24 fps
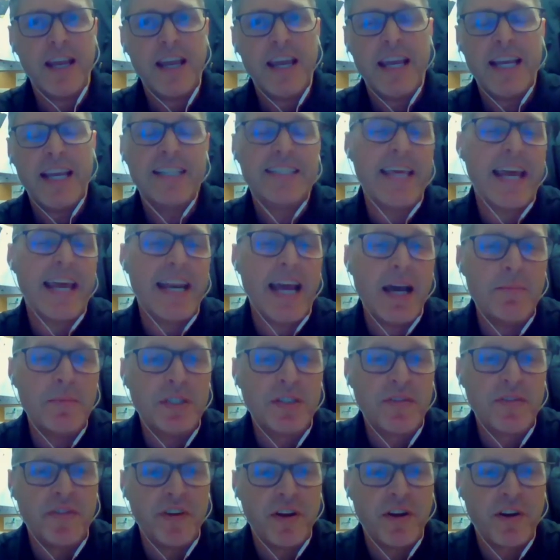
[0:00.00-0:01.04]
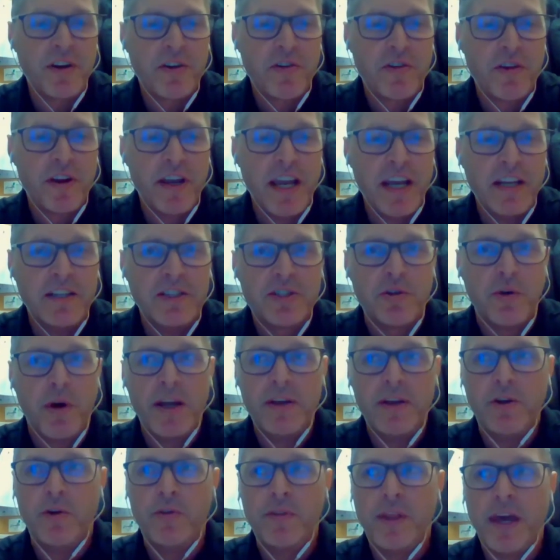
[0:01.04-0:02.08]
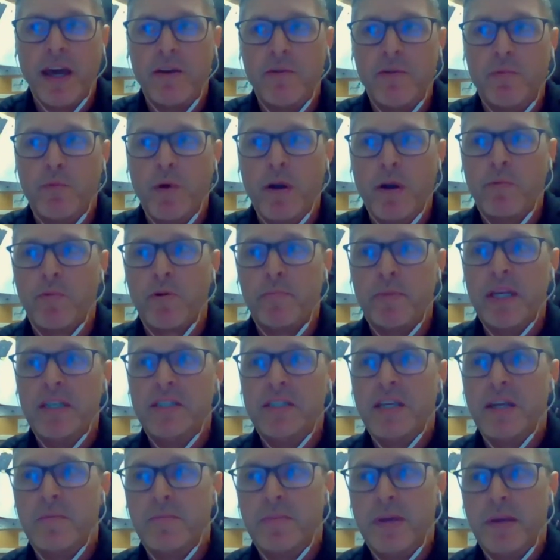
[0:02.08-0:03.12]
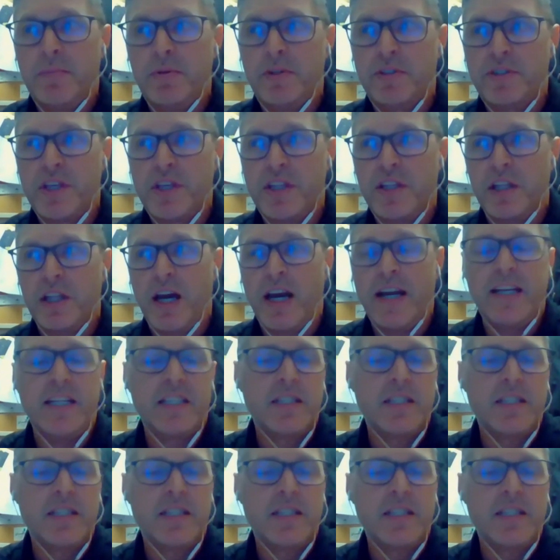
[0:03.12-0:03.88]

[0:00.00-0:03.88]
It's that atmosphere it creates. So I know that when we're busy and people see the line,